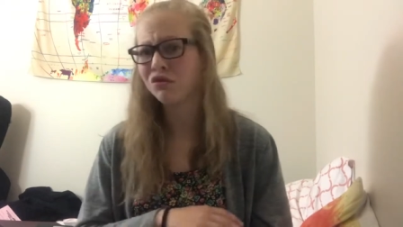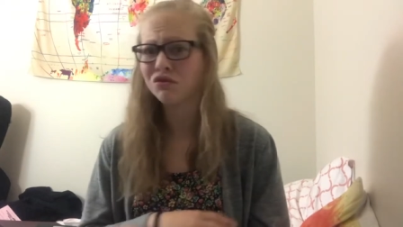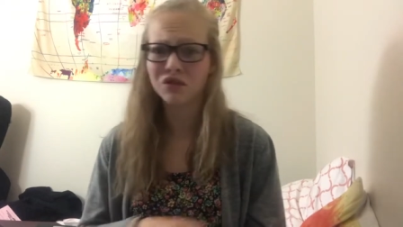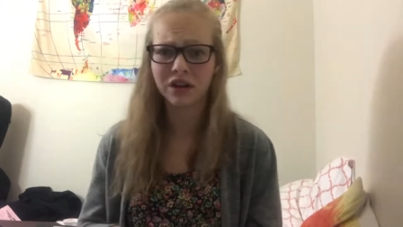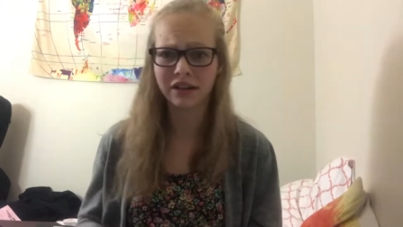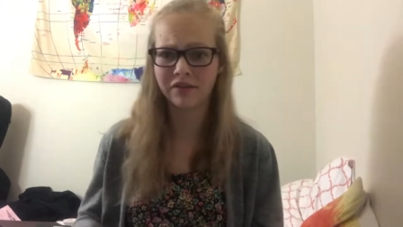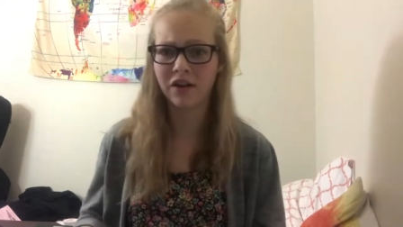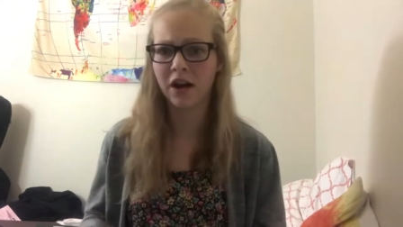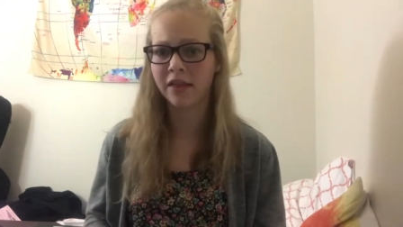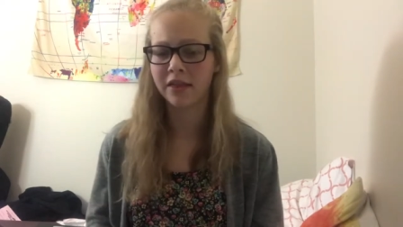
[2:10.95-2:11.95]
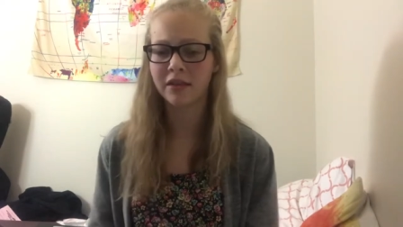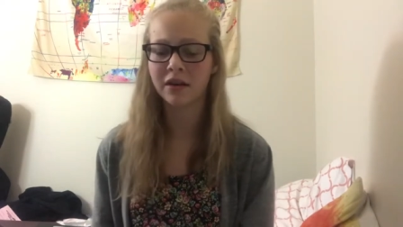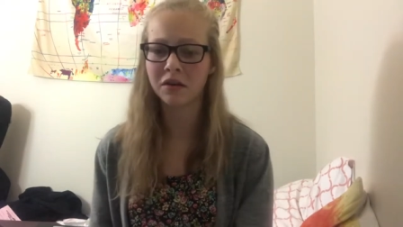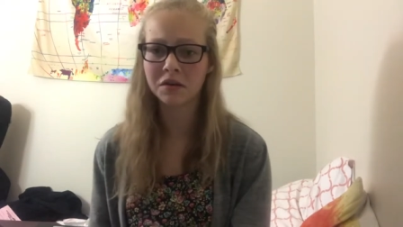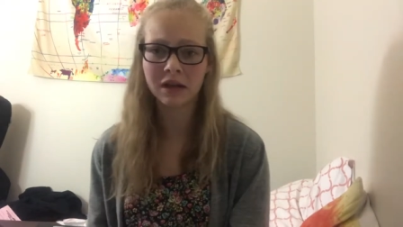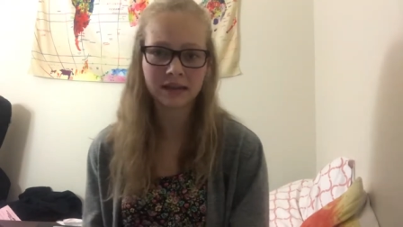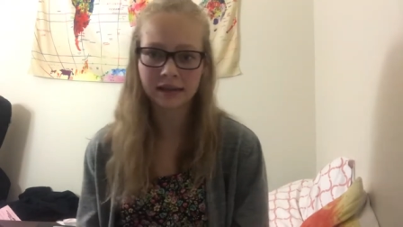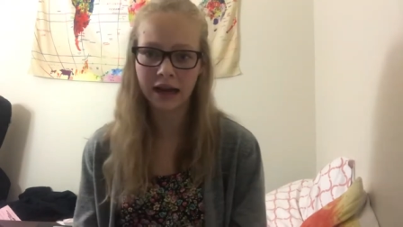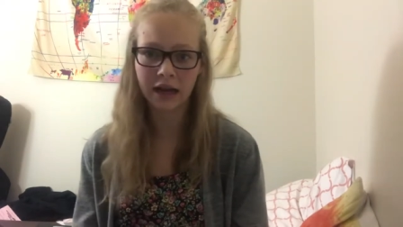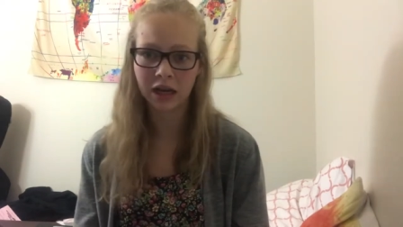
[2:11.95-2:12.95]
really fun. They're
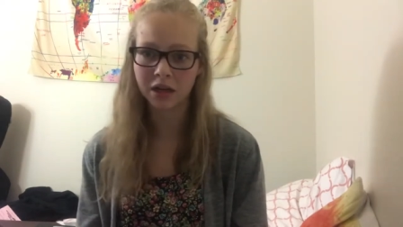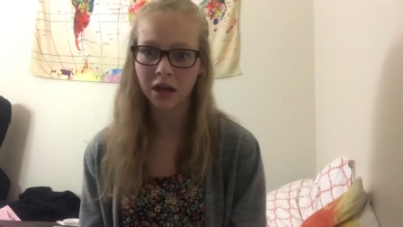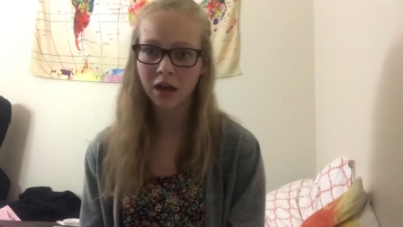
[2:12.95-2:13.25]
exciting.